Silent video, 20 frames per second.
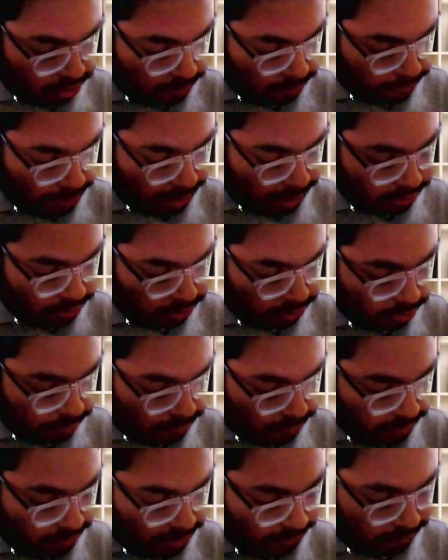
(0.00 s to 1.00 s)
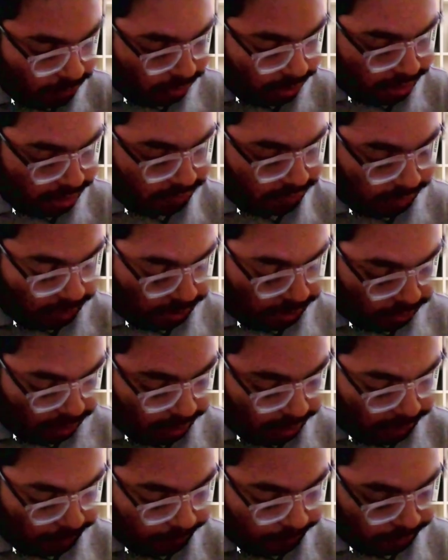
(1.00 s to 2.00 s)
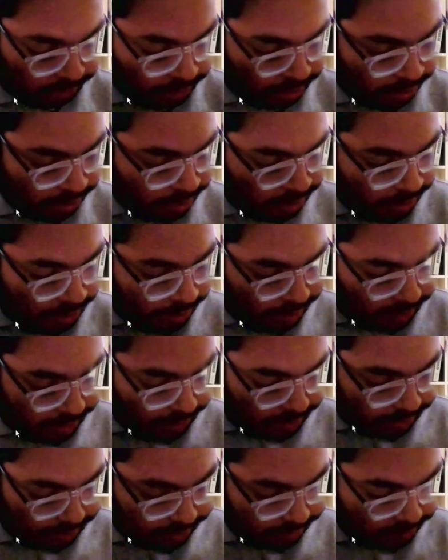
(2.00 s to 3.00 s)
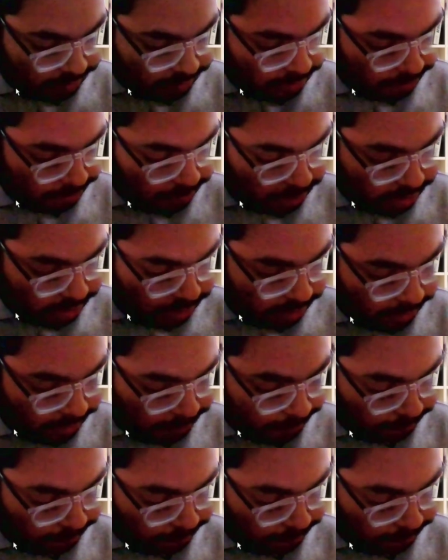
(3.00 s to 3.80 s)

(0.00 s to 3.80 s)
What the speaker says: bar should be 141 only. And similarly,